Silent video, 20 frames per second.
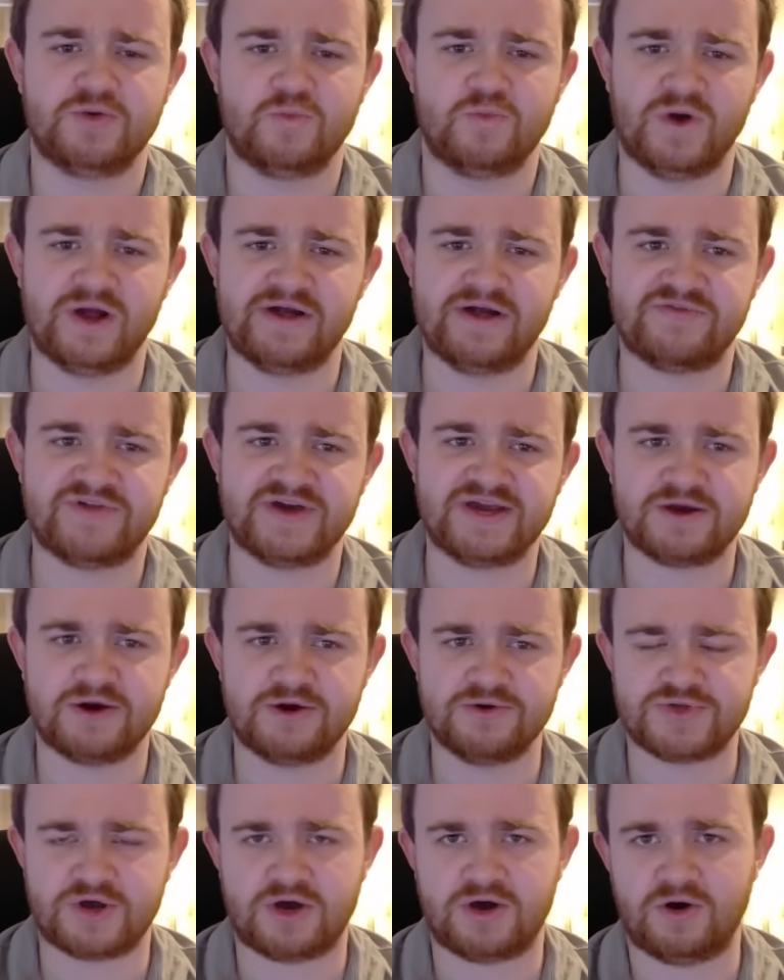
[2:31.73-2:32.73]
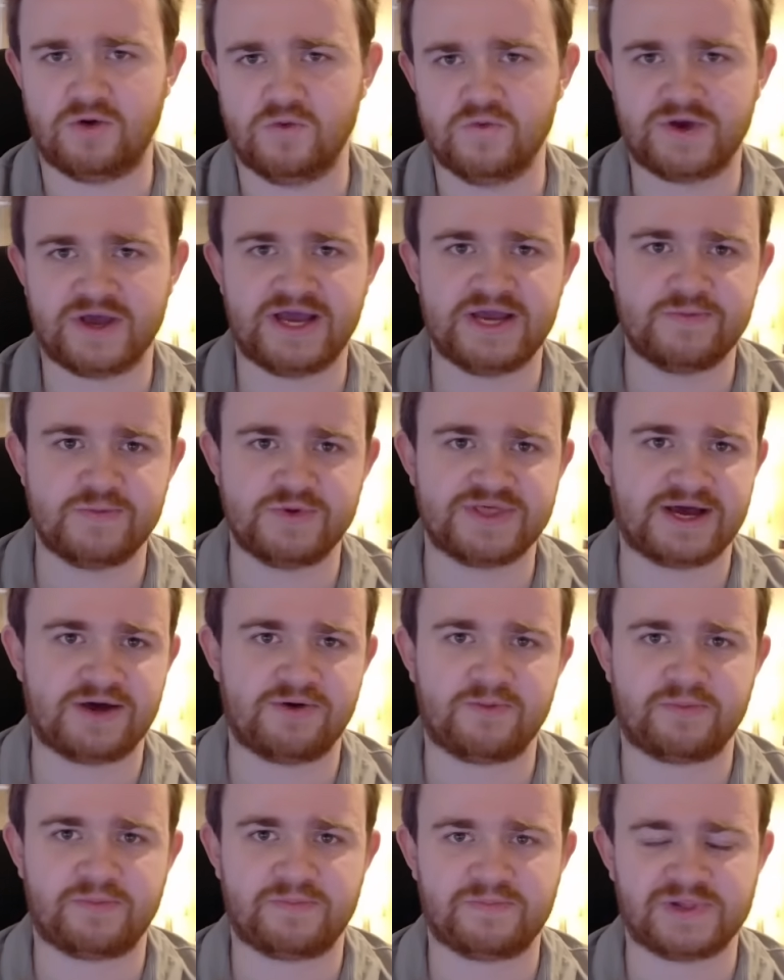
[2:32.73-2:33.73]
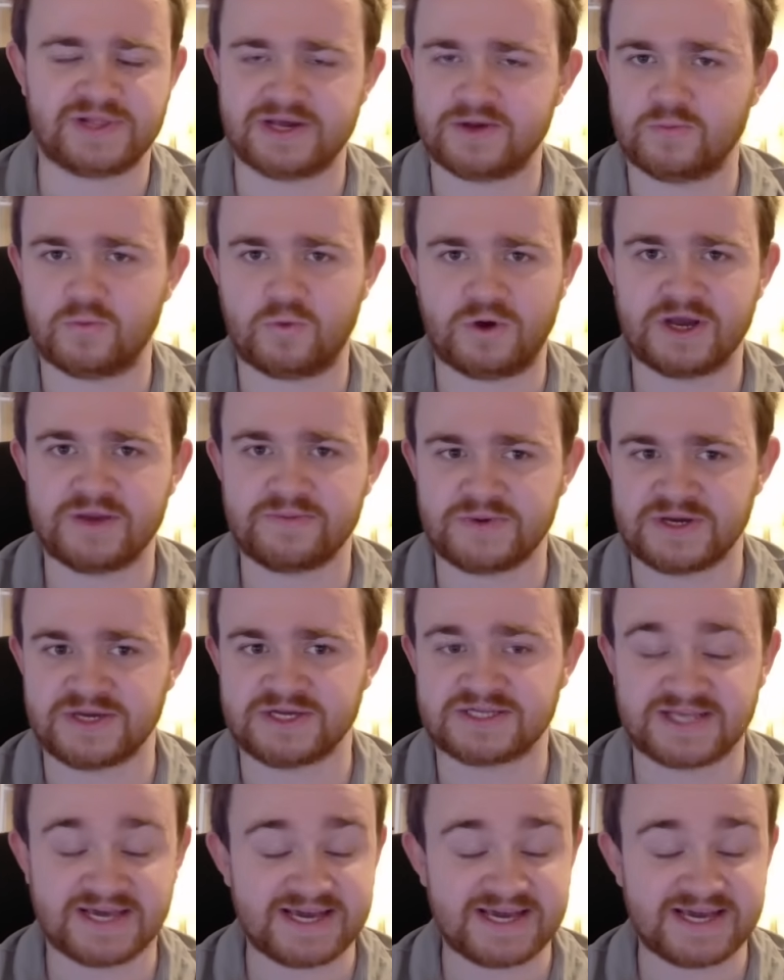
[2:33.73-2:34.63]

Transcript: where they go the whole game without playing Whitebeard.